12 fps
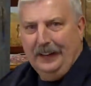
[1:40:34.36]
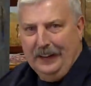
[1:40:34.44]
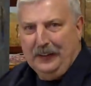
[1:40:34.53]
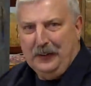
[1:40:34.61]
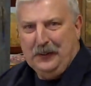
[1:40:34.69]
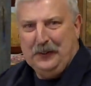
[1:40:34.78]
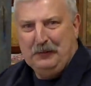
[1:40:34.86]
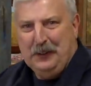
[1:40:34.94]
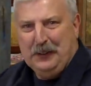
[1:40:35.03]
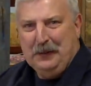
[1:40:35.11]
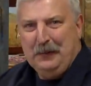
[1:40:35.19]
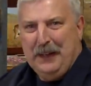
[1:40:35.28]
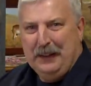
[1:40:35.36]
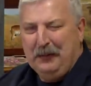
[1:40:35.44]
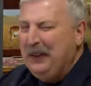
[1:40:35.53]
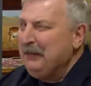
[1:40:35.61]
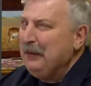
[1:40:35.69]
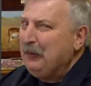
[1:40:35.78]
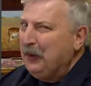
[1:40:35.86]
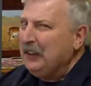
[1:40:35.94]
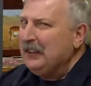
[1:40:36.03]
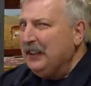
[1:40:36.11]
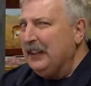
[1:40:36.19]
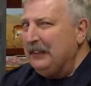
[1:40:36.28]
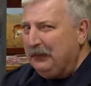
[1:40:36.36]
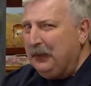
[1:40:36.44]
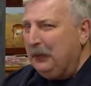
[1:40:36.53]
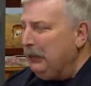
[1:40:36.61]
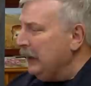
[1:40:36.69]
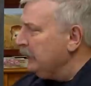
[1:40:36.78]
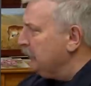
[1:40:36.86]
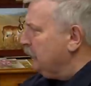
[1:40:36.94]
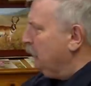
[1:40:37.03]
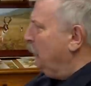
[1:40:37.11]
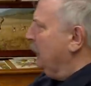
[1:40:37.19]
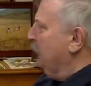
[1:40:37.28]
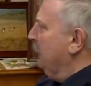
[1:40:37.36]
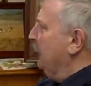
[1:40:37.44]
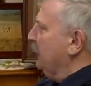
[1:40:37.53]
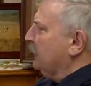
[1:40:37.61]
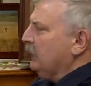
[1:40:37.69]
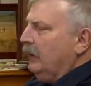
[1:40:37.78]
Hi everyone, welcome back. Well, I've been working on it for about 20 minutes,